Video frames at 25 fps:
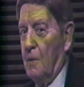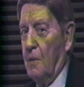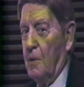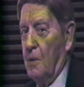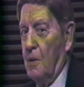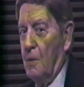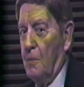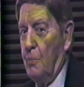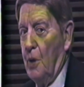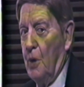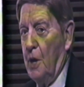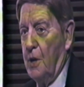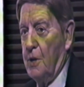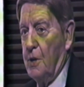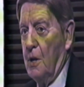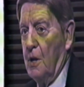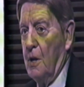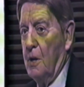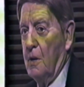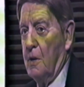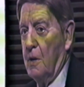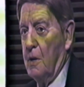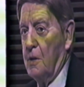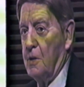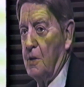the
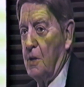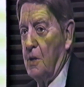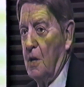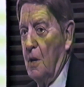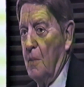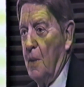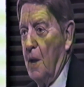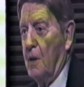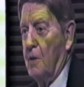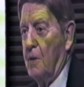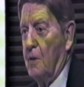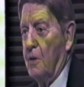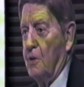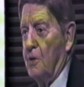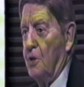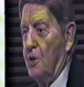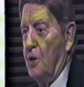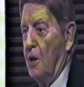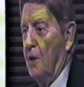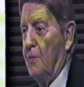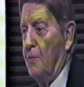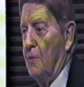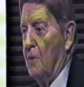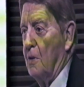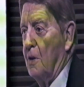President, as Commander in
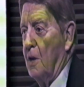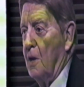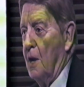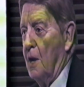Chief, will